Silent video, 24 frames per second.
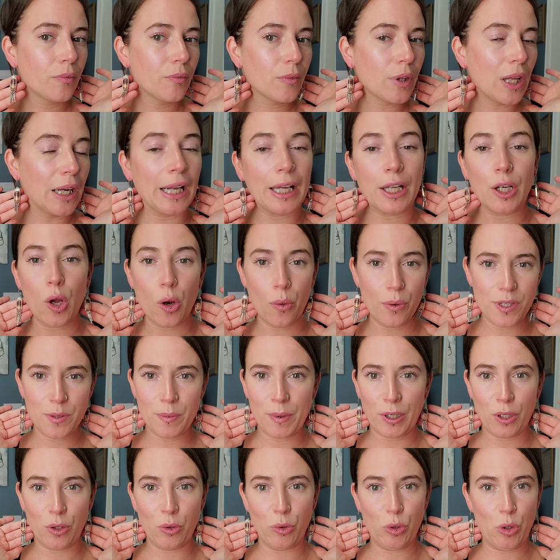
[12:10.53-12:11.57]
And I can always
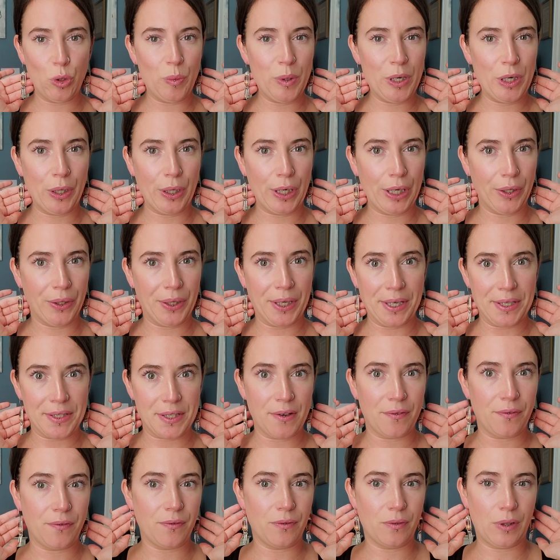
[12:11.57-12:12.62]
make you a new pair of earrings,
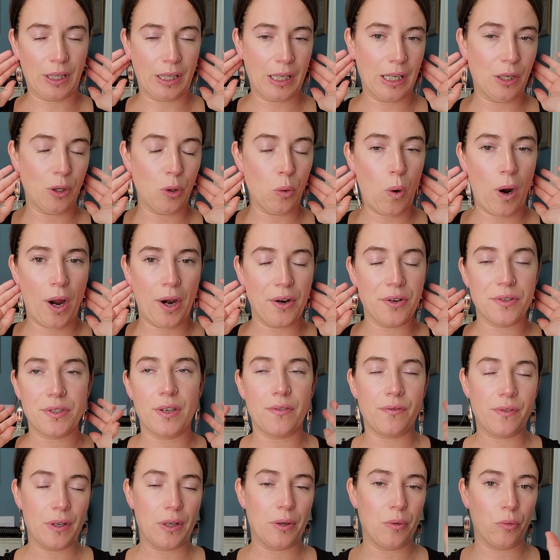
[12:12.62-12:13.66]
if like ear wires,
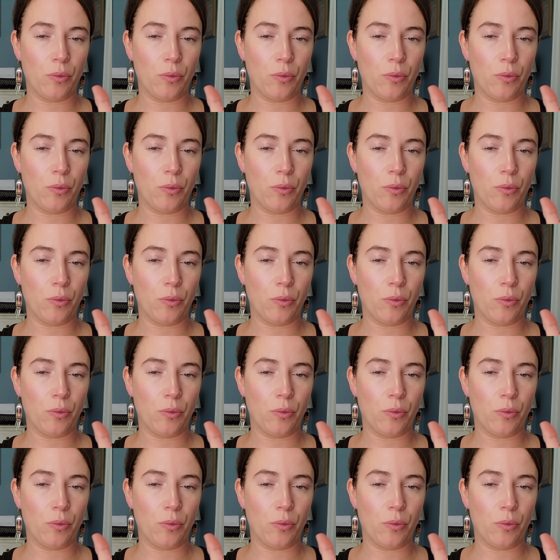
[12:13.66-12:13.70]
if it